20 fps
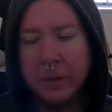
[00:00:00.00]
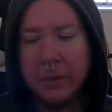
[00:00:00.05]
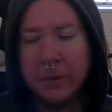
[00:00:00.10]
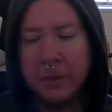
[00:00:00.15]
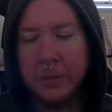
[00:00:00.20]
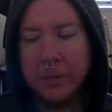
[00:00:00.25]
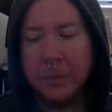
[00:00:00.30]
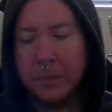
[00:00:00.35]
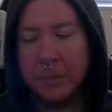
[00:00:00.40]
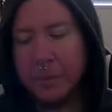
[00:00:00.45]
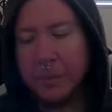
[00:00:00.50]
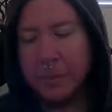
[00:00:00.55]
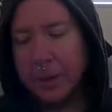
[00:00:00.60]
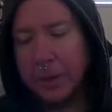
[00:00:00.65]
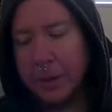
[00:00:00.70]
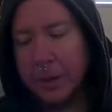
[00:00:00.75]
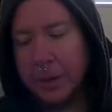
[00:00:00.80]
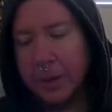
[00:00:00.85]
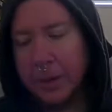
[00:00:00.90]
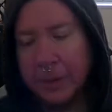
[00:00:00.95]
But
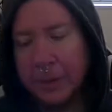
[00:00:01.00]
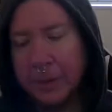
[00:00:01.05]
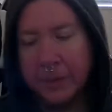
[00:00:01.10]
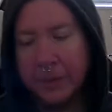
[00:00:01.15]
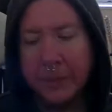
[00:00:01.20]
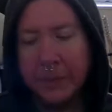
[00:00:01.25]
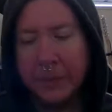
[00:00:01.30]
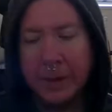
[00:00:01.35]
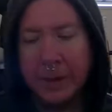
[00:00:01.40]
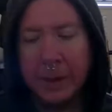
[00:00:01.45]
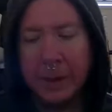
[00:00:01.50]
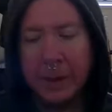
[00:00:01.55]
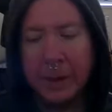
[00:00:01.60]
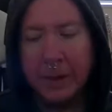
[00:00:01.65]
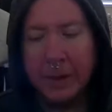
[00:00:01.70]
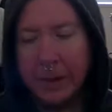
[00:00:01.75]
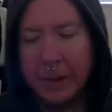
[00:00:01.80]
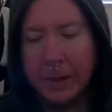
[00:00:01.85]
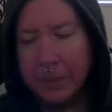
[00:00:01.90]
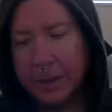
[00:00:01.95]
I've had it my
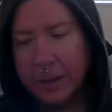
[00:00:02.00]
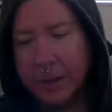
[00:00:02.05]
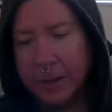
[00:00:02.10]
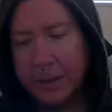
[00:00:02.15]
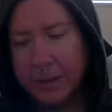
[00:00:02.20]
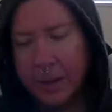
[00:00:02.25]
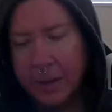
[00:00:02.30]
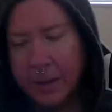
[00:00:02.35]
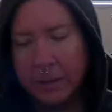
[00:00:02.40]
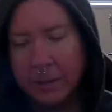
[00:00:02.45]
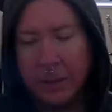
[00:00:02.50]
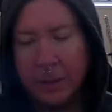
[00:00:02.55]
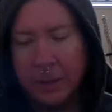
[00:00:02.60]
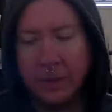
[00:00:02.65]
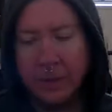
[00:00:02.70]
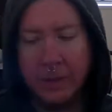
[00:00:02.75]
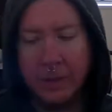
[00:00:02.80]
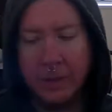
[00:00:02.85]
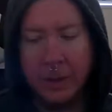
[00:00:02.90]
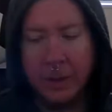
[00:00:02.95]
entire life,
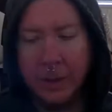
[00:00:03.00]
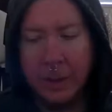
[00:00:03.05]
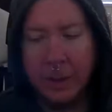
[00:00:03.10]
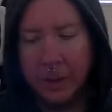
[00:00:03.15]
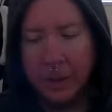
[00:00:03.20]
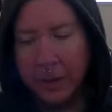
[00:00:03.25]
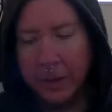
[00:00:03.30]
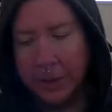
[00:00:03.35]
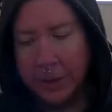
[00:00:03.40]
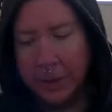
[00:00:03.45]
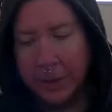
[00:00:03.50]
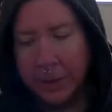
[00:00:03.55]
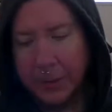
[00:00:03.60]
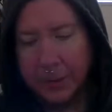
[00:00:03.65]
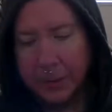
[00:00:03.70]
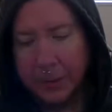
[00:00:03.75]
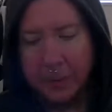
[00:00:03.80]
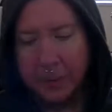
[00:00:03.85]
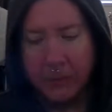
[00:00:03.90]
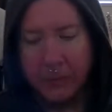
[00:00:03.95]

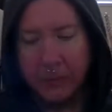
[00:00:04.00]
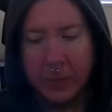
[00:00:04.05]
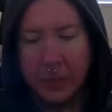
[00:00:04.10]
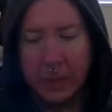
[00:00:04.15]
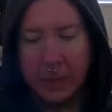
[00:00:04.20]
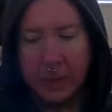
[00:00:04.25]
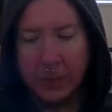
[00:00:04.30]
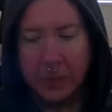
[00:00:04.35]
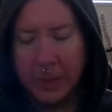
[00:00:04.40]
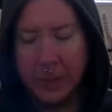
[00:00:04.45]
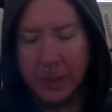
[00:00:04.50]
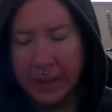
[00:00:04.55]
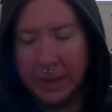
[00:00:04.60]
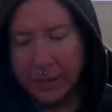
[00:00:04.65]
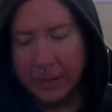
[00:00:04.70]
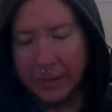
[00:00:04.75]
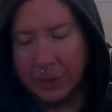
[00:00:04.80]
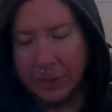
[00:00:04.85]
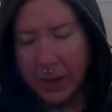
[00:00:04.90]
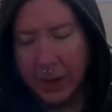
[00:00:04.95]
where my hands crack
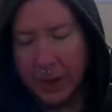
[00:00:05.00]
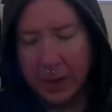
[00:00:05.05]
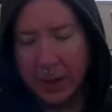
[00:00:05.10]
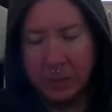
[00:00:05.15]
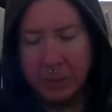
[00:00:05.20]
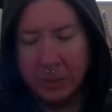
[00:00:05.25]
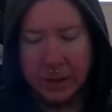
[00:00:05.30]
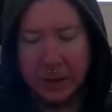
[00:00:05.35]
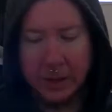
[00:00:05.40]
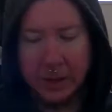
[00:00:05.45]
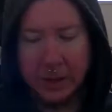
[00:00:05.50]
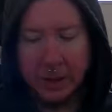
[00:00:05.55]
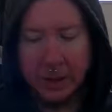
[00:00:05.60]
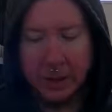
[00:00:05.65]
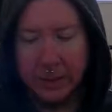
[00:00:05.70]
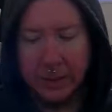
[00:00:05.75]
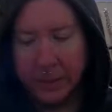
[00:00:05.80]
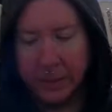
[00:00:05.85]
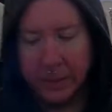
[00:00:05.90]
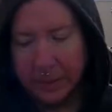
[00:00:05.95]
and bleed all the
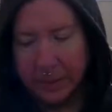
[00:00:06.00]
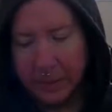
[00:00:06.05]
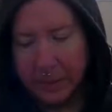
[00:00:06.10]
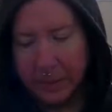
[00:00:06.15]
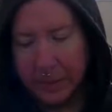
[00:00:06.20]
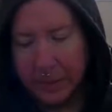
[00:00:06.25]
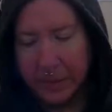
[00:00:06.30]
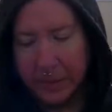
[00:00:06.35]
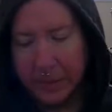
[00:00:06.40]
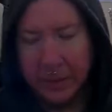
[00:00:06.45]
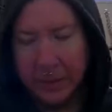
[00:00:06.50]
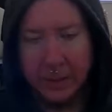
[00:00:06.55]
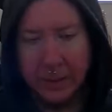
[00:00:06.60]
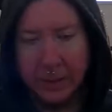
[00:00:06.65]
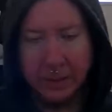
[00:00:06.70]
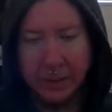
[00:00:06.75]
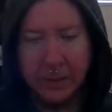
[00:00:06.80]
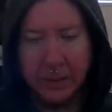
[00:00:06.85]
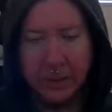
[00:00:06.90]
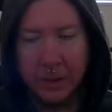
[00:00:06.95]
time. And
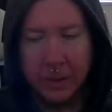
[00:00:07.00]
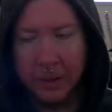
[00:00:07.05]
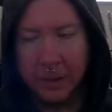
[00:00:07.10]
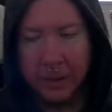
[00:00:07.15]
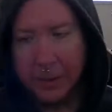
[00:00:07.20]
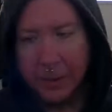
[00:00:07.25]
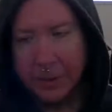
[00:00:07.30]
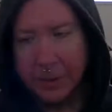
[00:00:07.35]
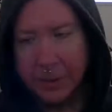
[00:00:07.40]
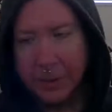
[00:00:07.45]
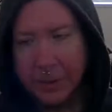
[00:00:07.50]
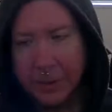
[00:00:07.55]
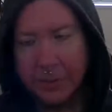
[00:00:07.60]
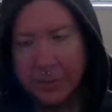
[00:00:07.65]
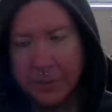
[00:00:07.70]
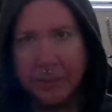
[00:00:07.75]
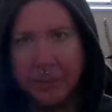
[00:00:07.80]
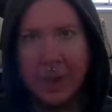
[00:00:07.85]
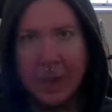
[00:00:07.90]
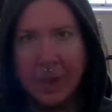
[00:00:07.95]

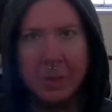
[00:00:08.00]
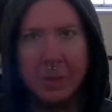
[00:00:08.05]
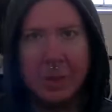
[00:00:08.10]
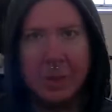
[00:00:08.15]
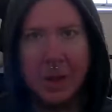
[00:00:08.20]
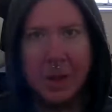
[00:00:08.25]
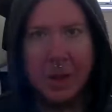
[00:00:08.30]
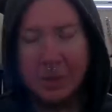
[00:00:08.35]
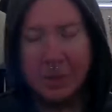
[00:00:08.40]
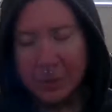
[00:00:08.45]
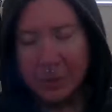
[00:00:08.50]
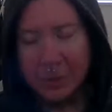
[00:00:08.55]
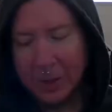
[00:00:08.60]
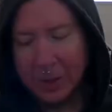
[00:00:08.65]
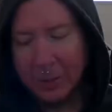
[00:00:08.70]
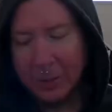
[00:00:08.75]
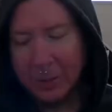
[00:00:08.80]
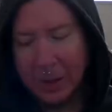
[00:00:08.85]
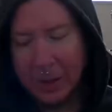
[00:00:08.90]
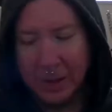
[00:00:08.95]
people always want to blame it
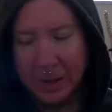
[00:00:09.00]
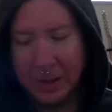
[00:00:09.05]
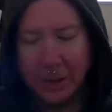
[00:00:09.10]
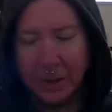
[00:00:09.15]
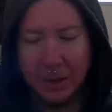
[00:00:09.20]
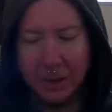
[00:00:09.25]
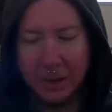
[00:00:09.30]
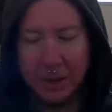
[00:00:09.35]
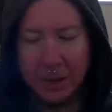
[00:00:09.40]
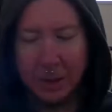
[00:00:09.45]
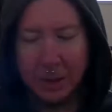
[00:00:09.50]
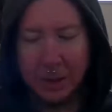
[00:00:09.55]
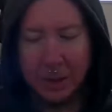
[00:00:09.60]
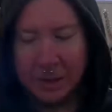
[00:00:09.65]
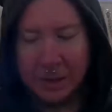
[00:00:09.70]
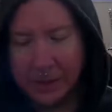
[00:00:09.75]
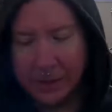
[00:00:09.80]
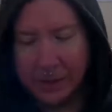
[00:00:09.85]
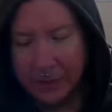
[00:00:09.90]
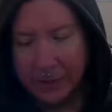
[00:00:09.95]
on obsessive
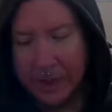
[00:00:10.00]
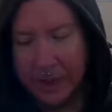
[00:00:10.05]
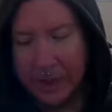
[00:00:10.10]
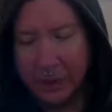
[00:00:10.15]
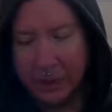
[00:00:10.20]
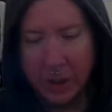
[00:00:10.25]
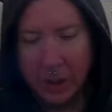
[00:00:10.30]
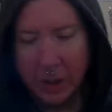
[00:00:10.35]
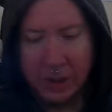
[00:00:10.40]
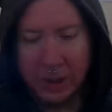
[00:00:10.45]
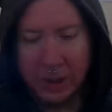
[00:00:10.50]
hand washing,